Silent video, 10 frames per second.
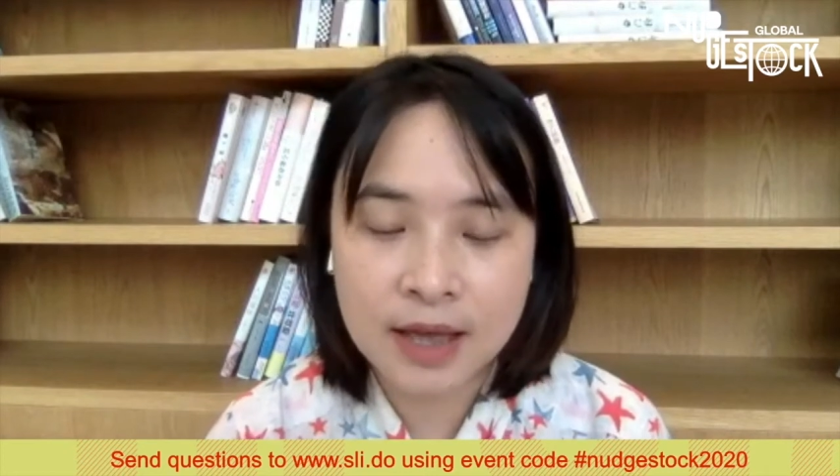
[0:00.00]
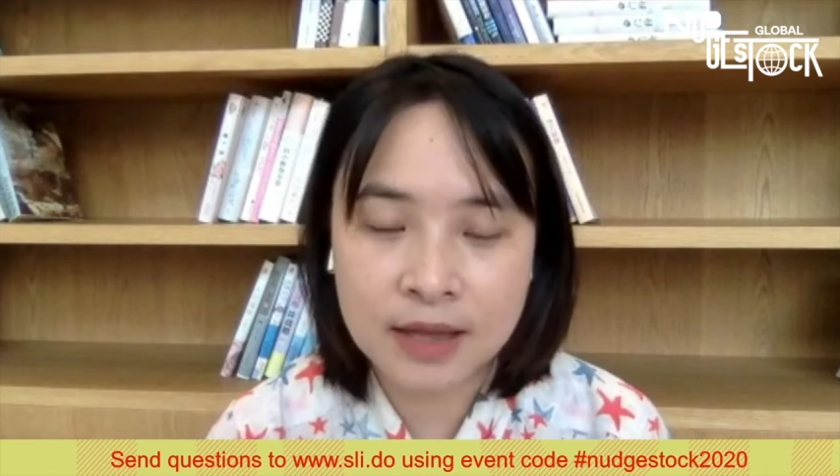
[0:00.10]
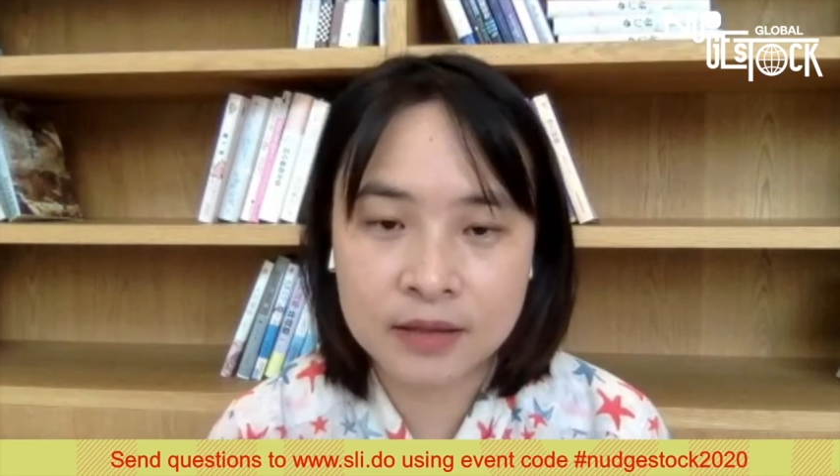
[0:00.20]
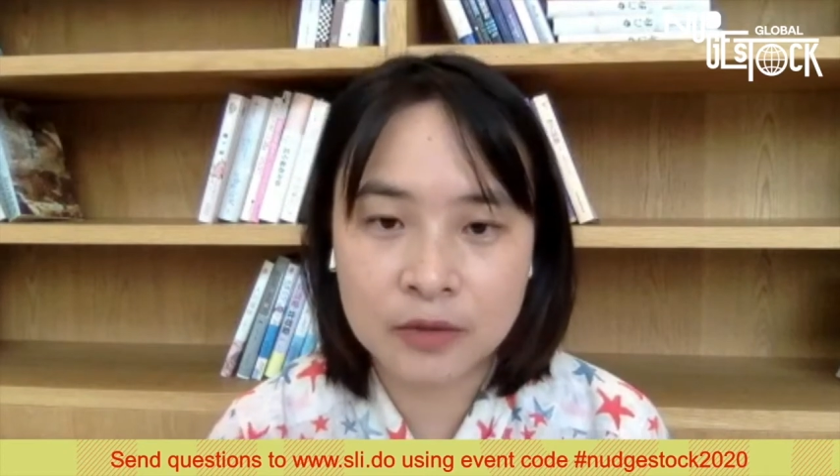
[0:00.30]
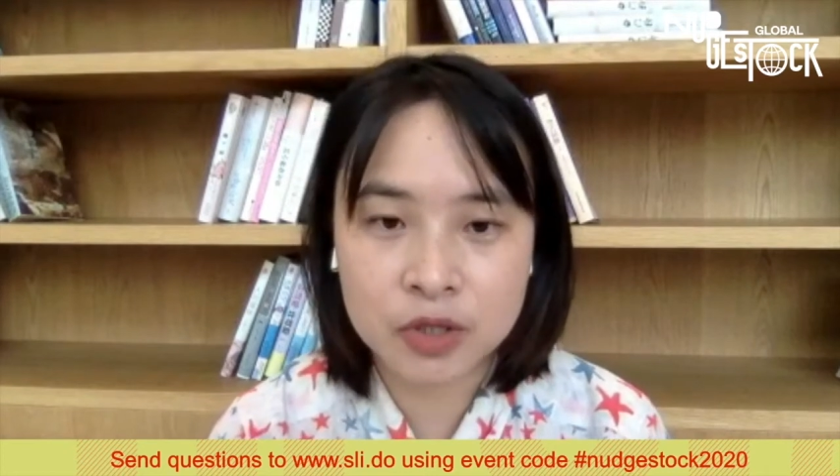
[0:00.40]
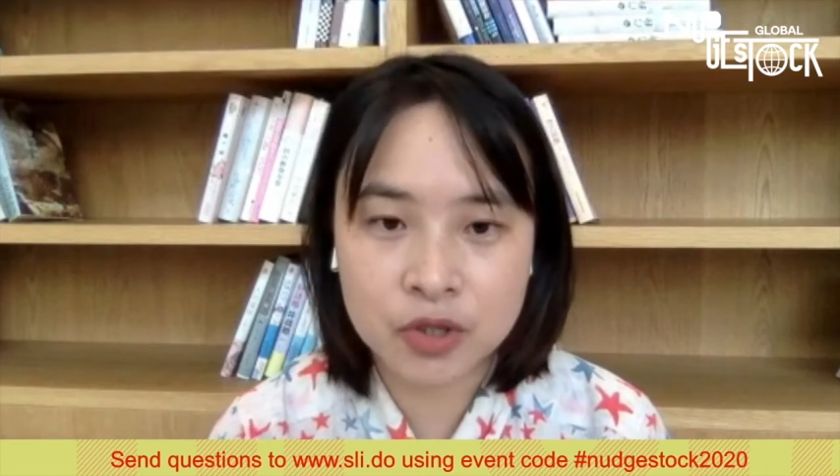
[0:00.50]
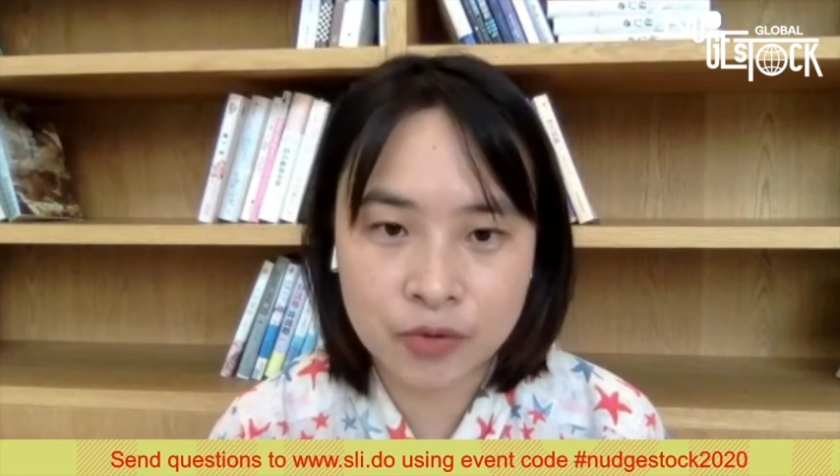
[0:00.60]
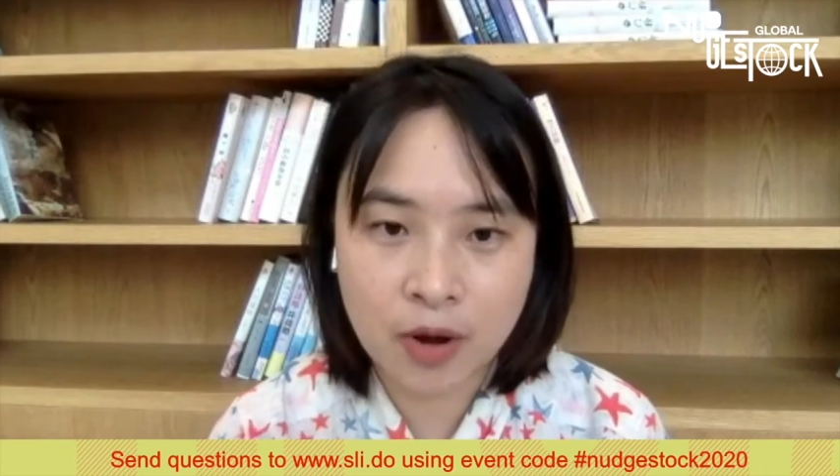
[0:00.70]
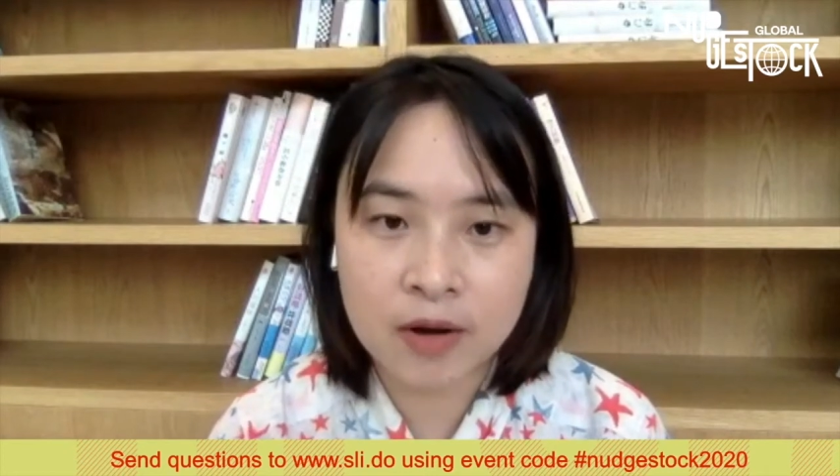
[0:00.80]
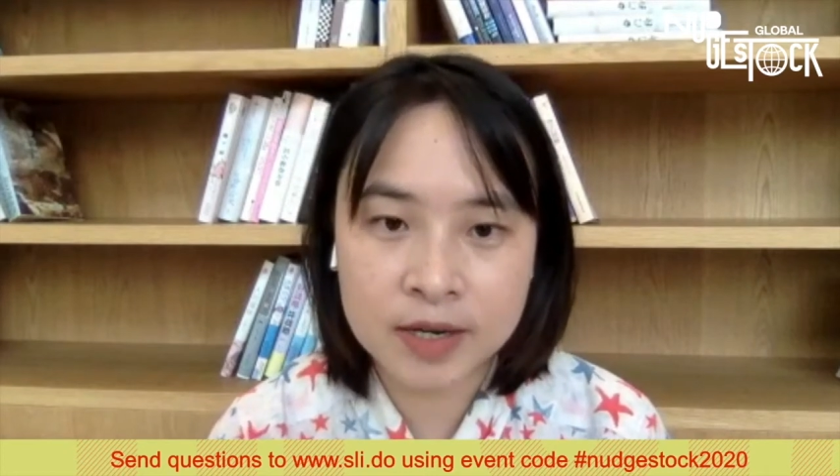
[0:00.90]
and they would
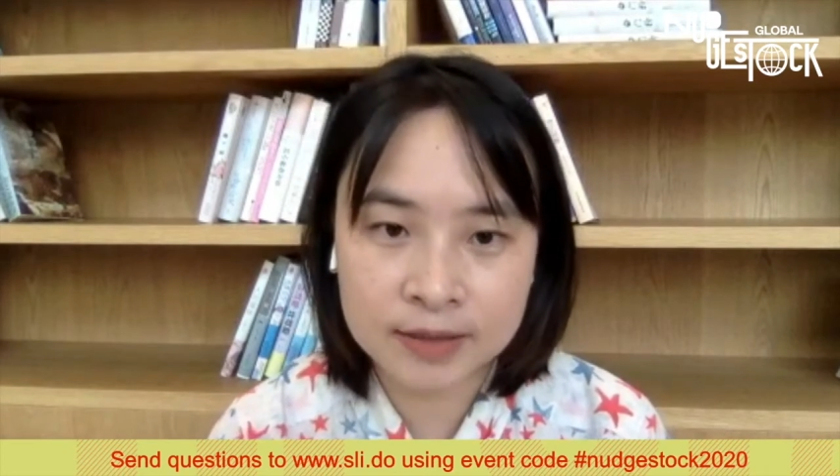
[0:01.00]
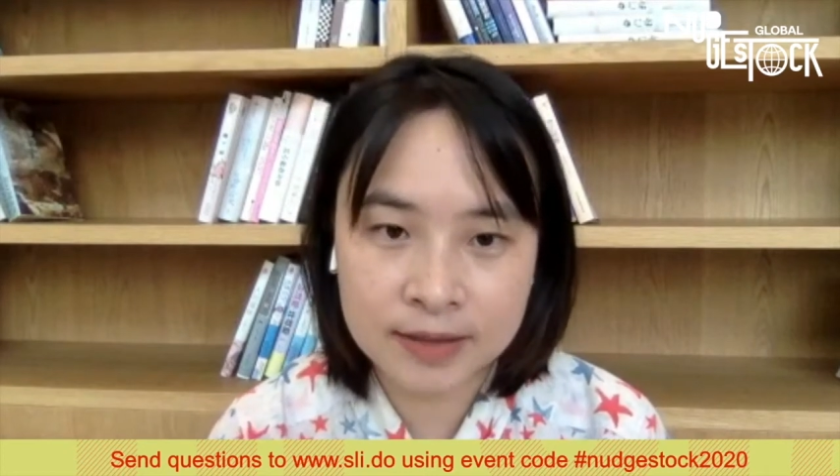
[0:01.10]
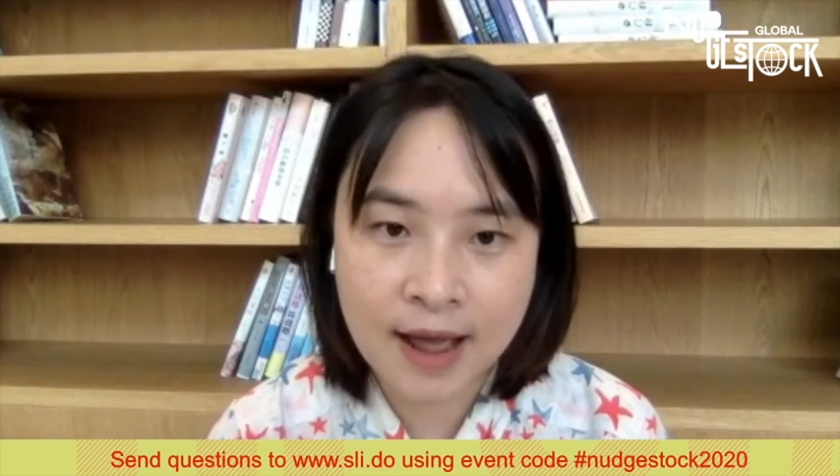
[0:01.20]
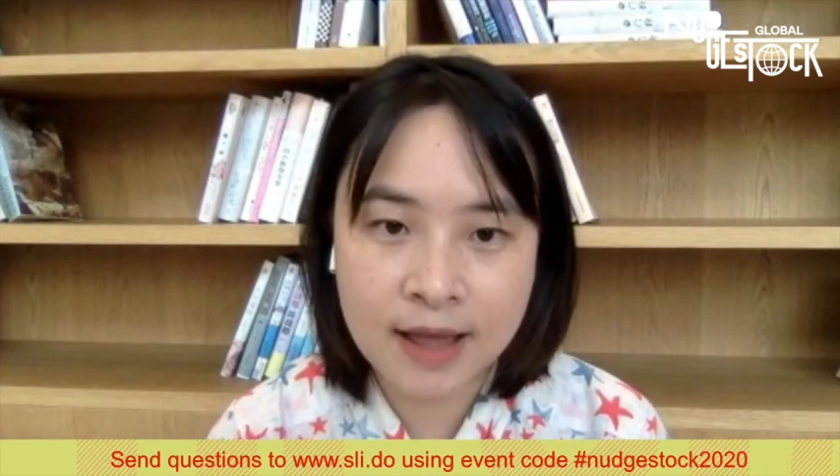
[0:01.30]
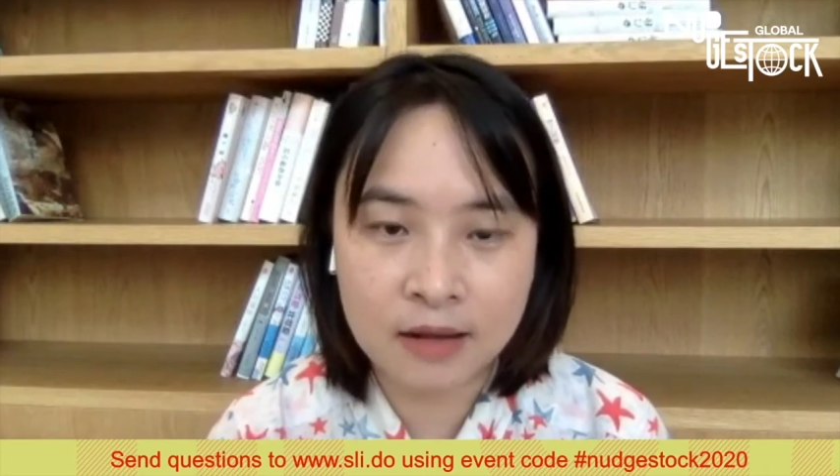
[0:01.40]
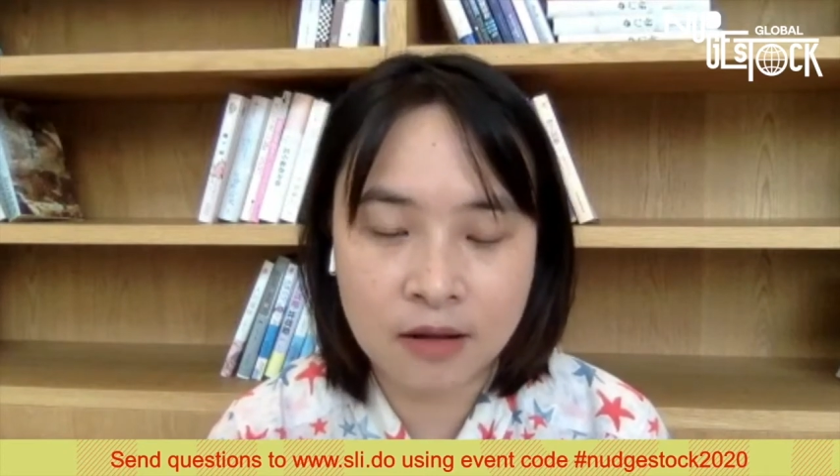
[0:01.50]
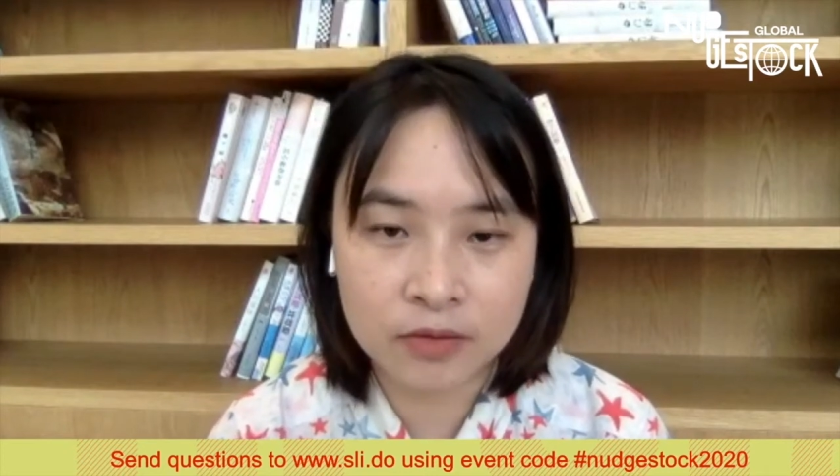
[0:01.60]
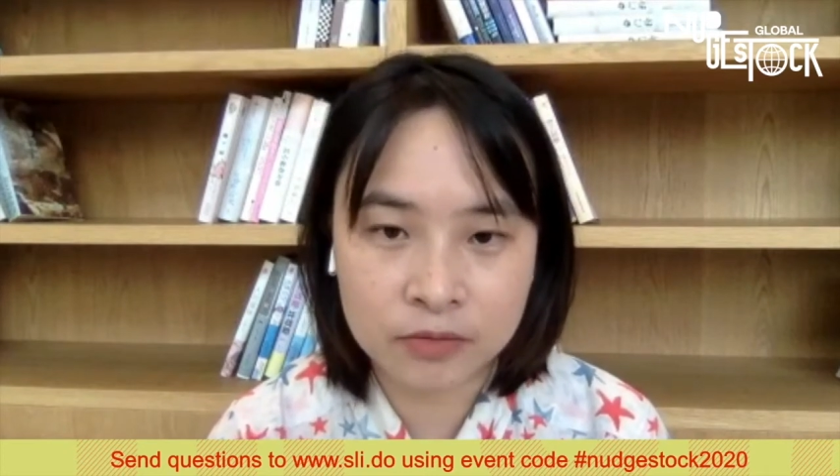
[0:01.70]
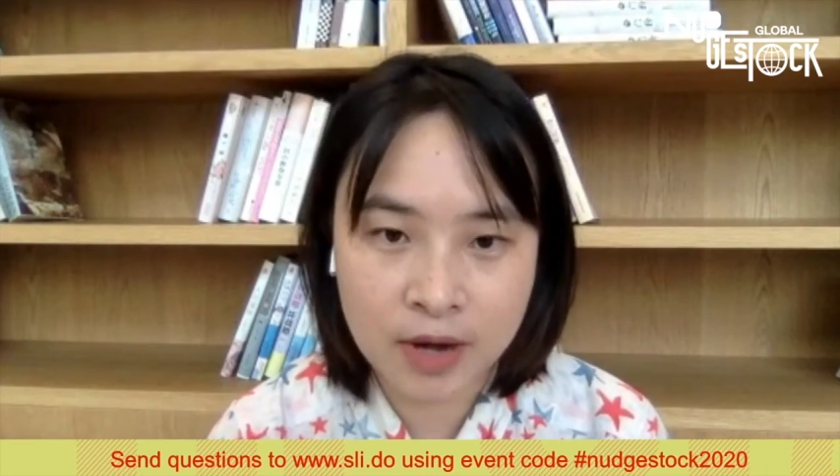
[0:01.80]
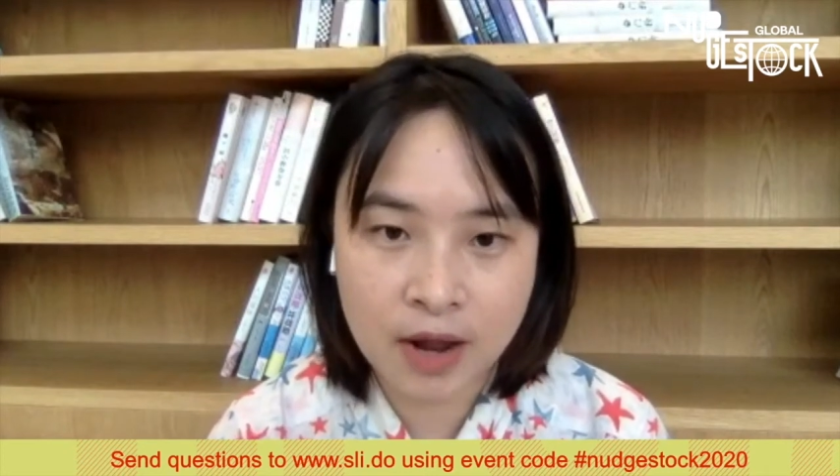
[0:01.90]
draw a line on
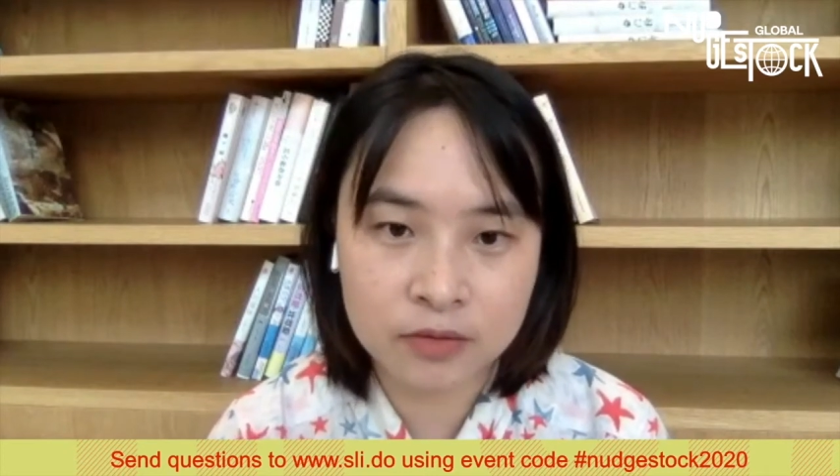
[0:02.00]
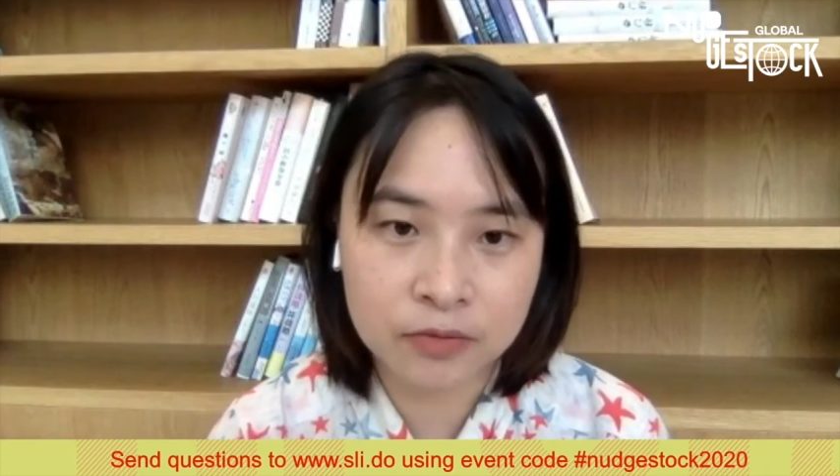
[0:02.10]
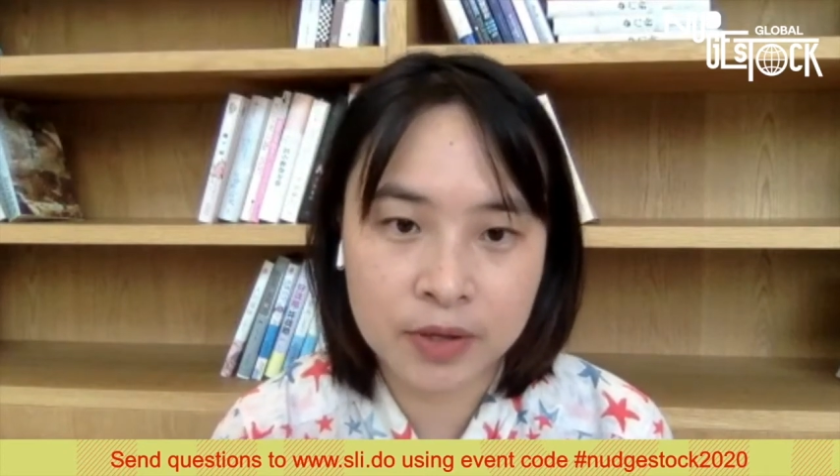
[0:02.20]
the ground